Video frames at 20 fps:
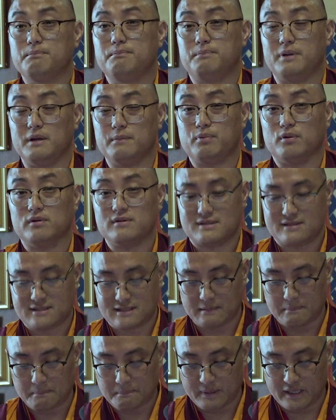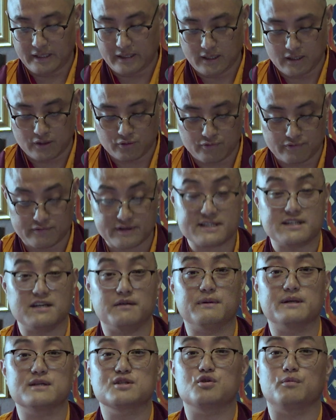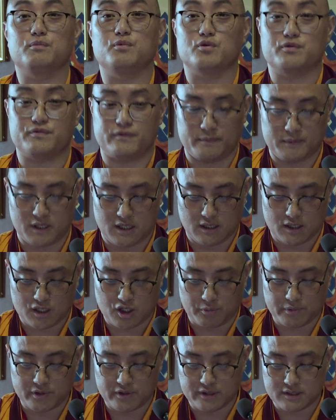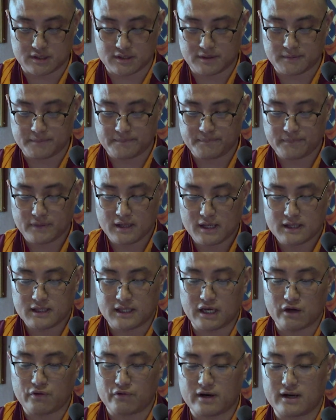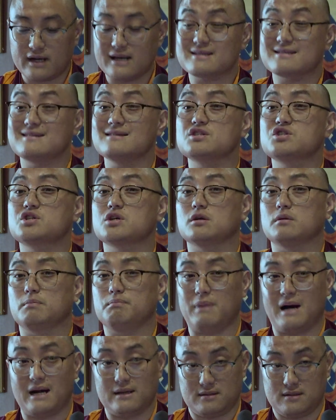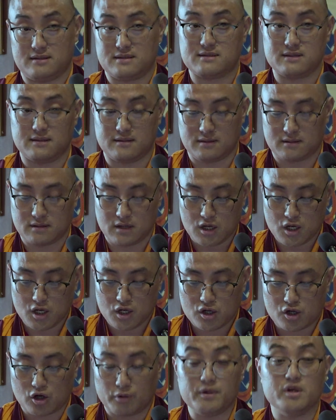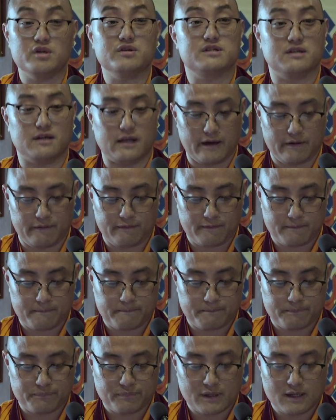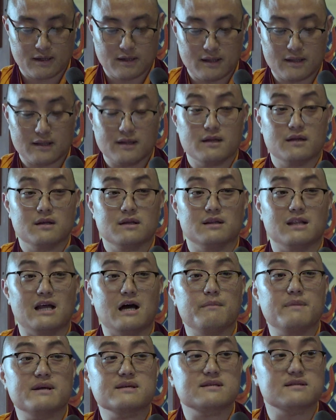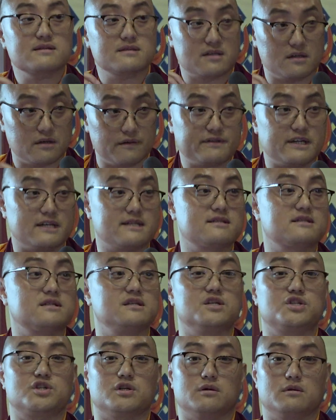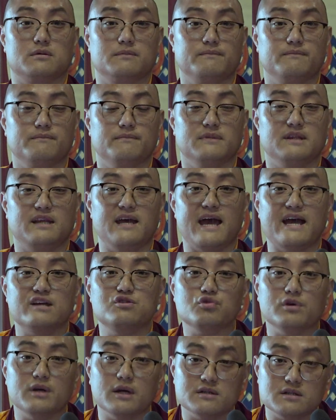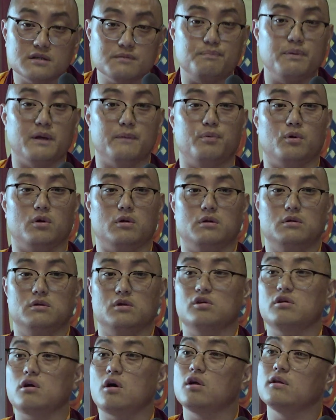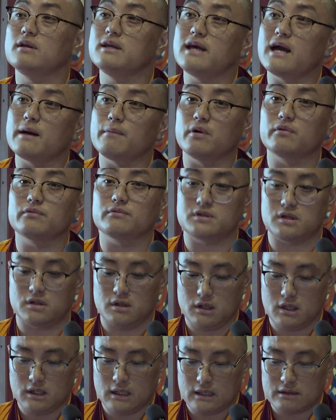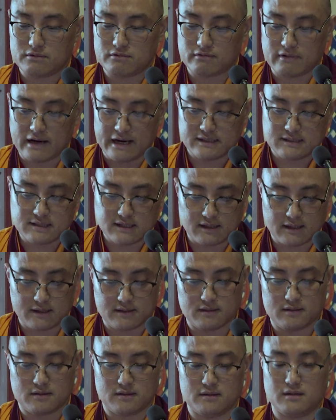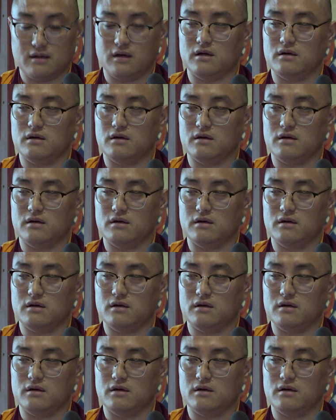people simply receiving support from the community. They were essential partners in community life. Lamas served as teacher. They educated people not only about writing and